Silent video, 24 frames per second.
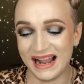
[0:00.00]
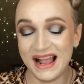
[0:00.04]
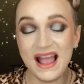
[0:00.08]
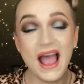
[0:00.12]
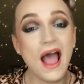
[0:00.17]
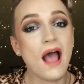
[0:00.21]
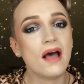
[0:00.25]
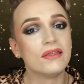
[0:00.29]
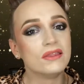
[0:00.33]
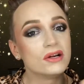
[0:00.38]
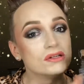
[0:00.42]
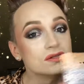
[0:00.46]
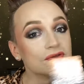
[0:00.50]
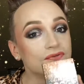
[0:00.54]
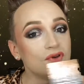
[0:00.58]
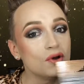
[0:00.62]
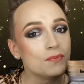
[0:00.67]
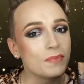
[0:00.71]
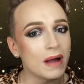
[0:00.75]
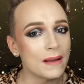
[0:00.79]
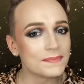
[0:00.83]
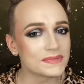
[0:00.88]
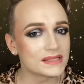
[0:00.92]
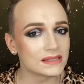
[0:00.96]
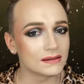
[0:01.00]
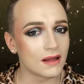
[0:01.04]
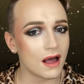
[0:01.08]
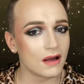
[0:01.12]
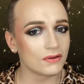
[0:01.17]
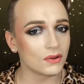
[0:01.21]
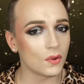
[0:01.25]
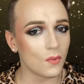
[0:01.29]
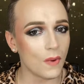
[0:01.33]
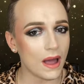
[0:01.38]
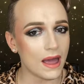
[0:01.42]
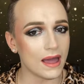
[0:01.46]
There's a few bumps along the
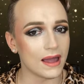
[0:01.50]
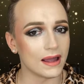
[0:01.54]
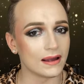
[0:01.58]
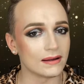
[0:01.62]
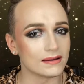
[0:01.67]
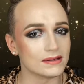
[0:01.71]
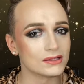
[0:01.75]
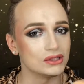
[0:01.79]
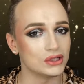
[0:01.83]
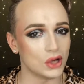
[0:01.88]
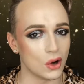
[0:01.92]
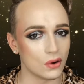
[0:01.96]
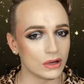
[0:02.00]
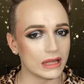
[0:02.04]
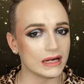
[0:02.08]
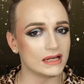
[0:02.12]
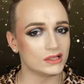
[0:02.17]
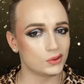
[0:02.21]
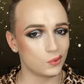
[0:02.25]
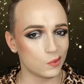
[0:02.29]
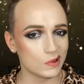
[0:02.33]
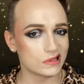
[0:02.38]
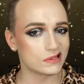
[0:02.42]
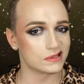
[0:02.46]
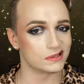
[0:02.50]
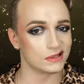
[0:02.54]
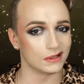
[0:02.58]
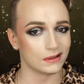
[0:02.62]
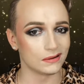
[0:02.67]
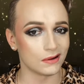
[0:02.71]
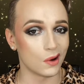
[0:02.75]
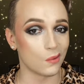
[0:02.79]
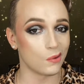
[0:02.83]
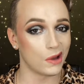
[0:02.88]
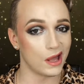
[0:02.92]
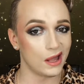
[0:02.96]
way. Don't get it twisted,
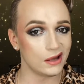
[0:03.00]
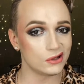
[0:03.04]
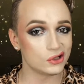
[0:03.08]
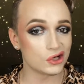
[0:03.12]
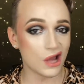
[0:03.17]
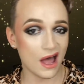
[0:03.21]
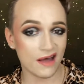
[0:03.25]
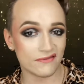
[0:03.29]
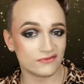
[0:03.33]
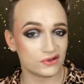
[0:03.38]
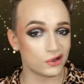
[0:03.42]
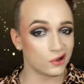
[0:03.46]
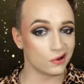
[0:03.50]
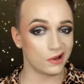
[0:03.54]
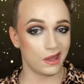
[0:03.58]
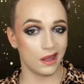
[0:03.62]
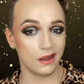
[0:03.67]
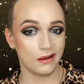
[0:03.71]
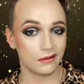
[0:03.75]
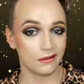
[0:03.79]
okay, Jive Turkey?